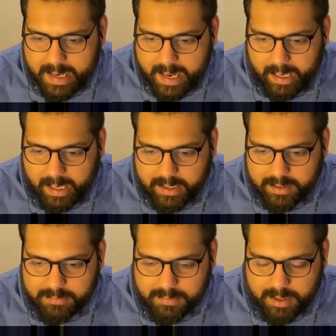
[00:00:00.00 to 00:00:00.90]
and
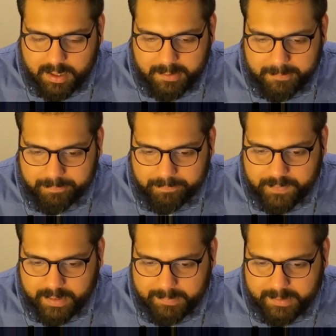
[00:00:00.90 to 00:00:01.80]

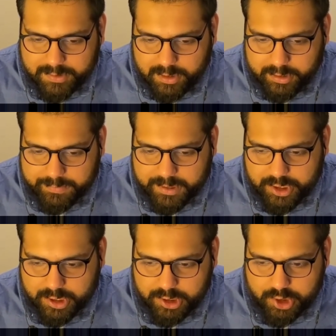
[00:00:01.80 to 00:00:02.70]
female
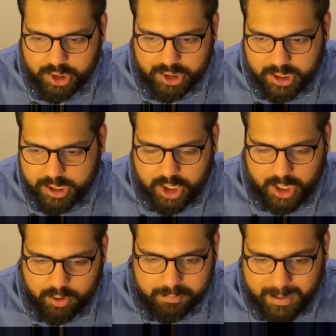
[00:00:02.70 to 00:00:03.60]
circumcision is just a
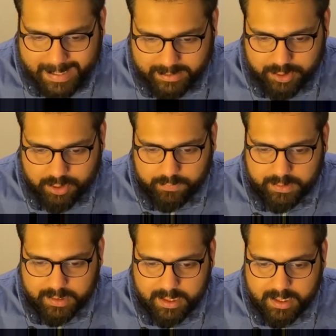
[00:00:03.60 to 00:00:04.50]
general practice over there.